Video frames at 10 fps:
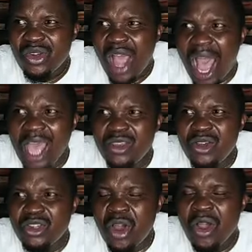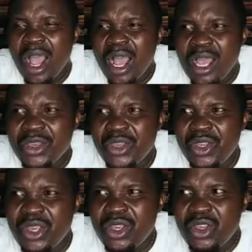are you, no,
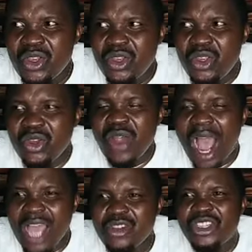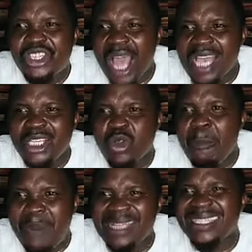you, are you, is
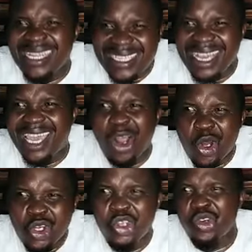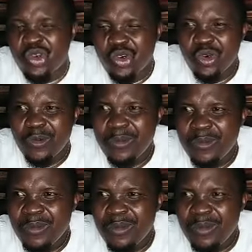your pastor checking on you?
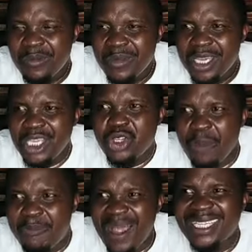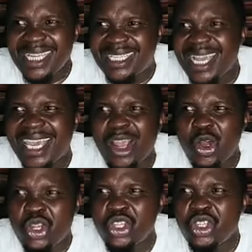Is your pastor checking
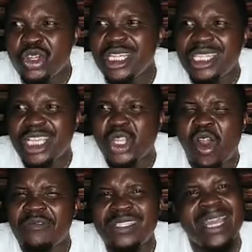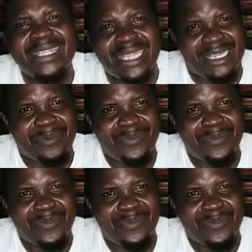on you during this COVID 19?